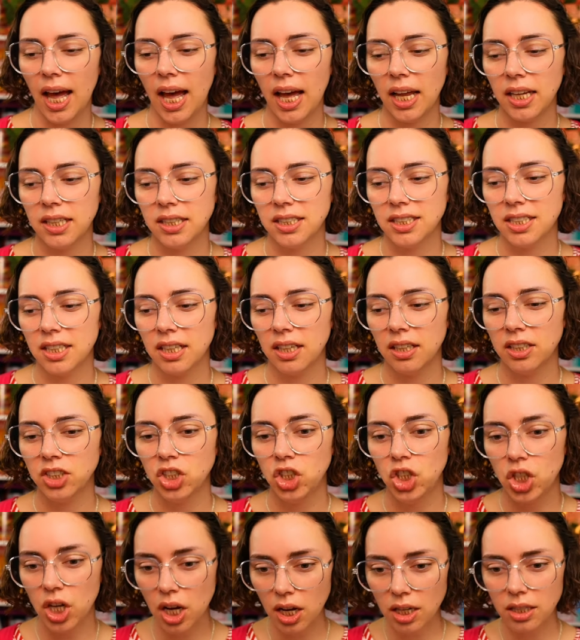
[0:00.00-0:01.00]
And
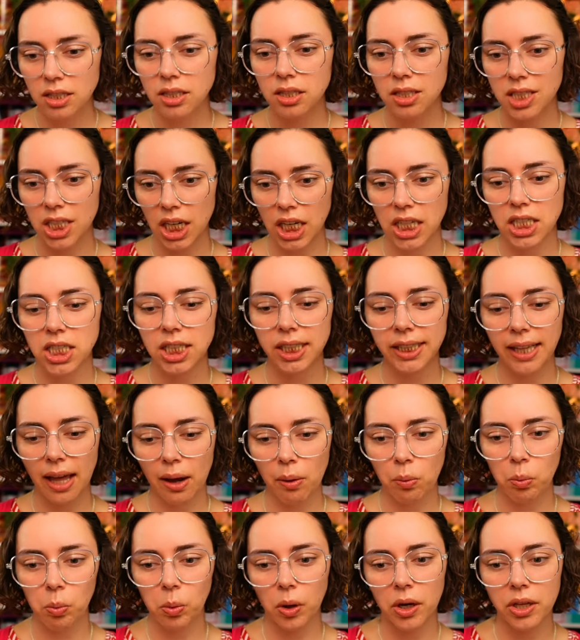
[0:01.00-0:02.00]
just changing
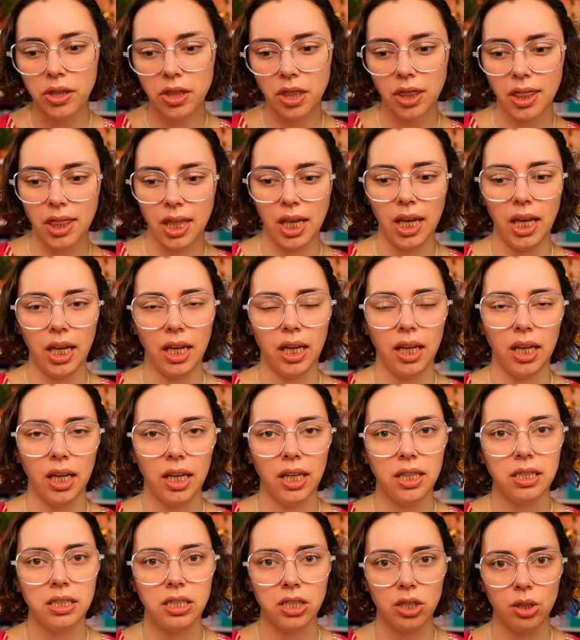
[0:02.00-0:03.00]
that one thing
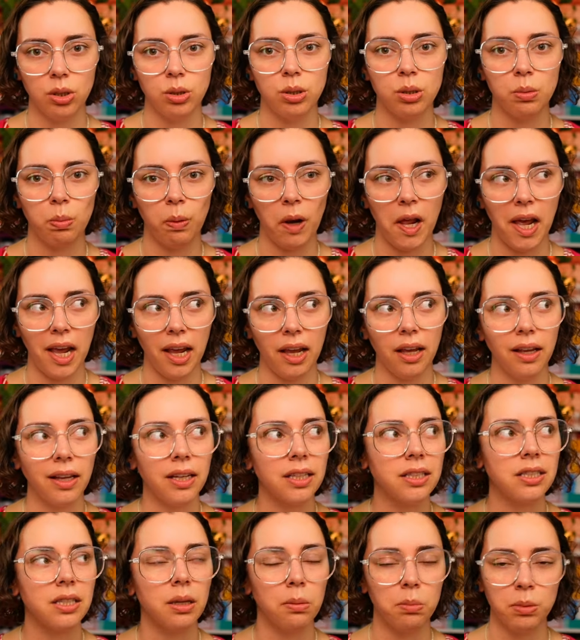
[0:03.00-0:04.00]
in students playing
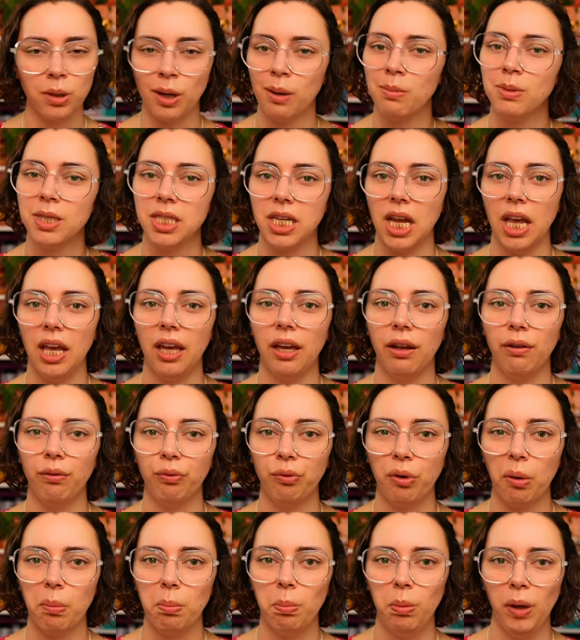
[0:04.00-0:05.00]
can sometimes take it
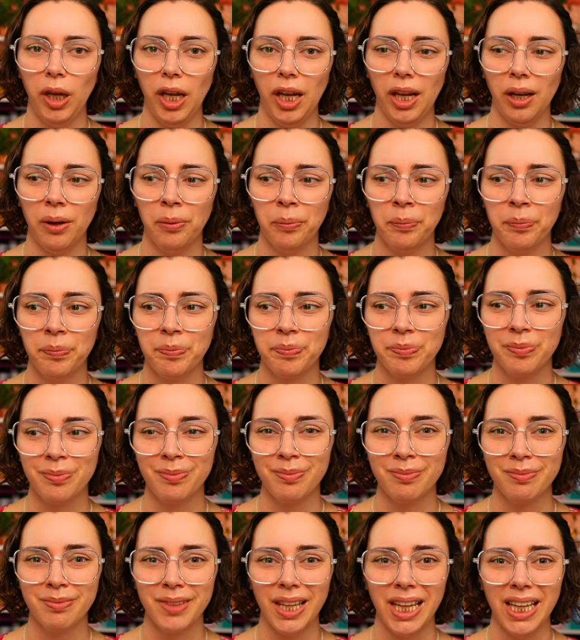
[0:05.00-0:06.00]
from being
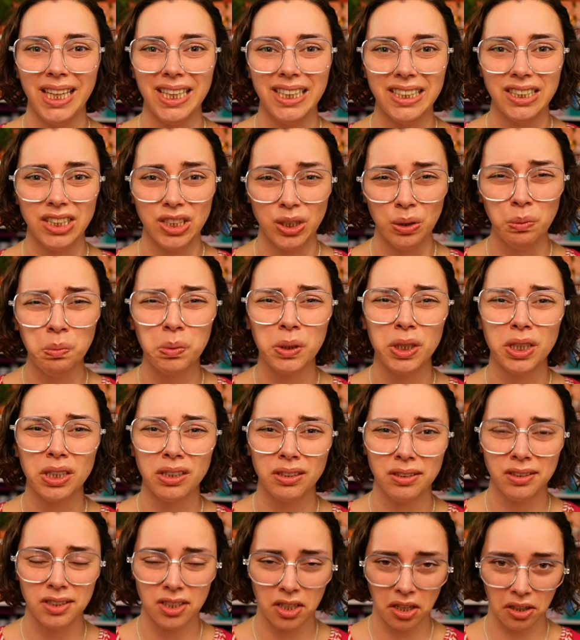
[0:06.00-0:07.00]

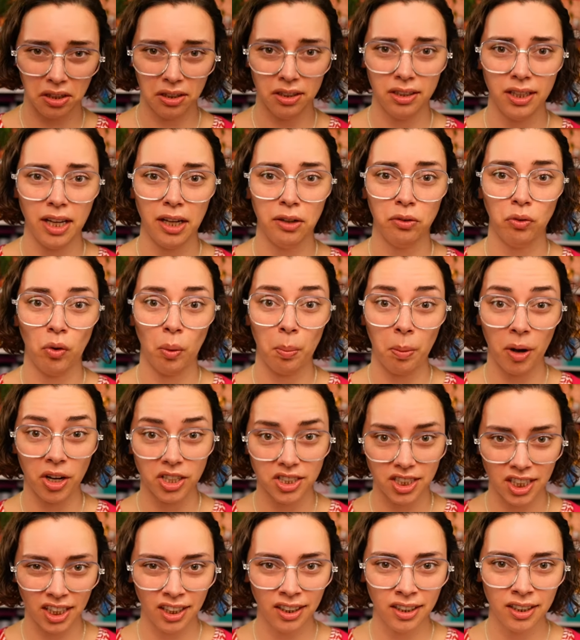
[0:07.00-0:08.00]
super dull and
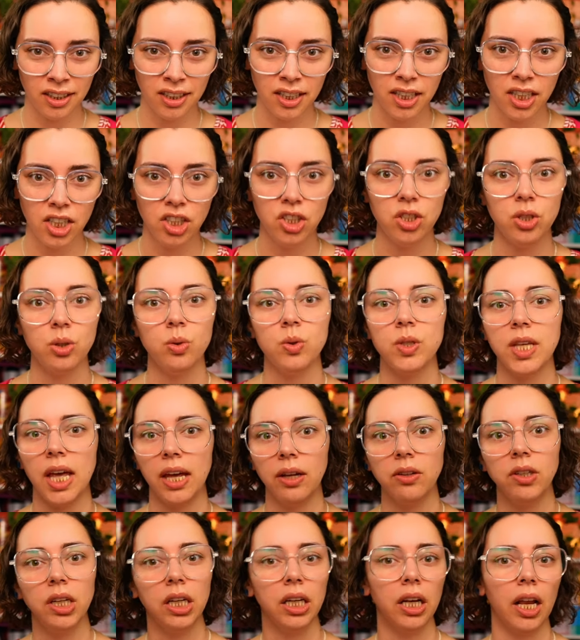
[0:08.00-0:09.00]
robotic to
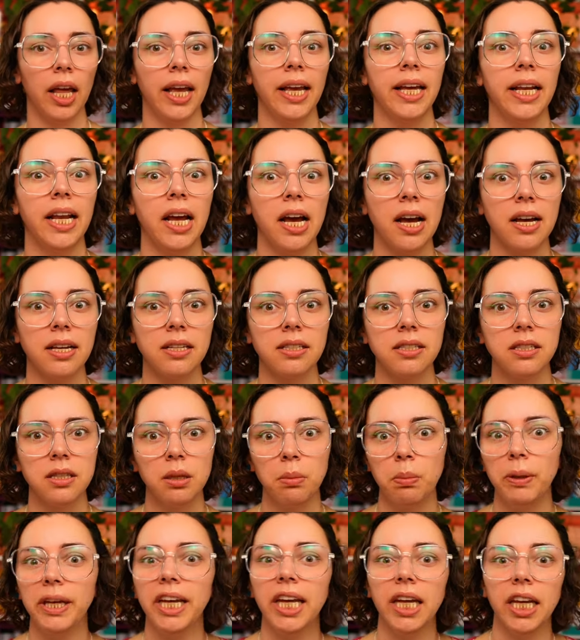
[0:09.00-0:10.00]
sounding like it has
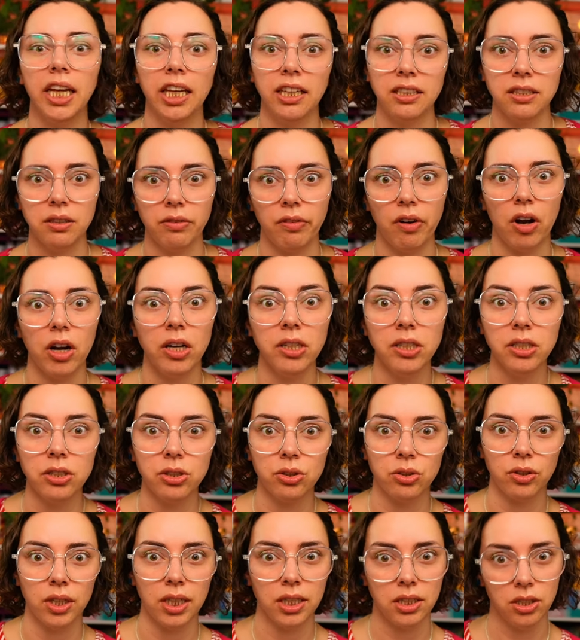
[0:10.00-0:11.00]
the beginnings of
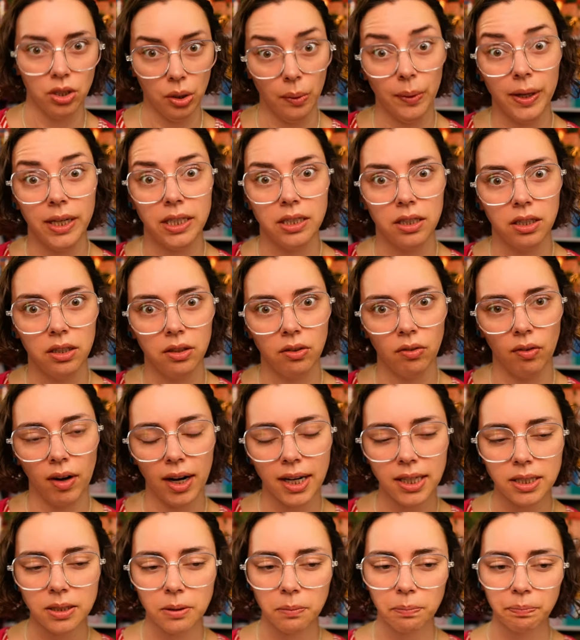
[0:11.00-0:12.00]
artistry to it,
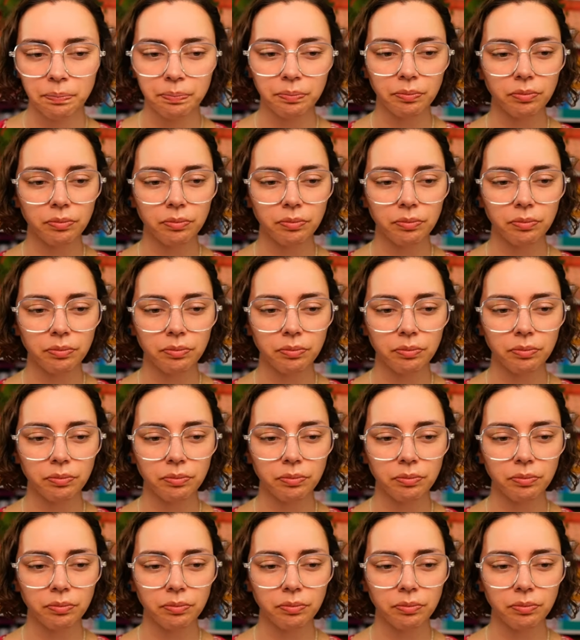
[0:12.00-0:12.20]
right?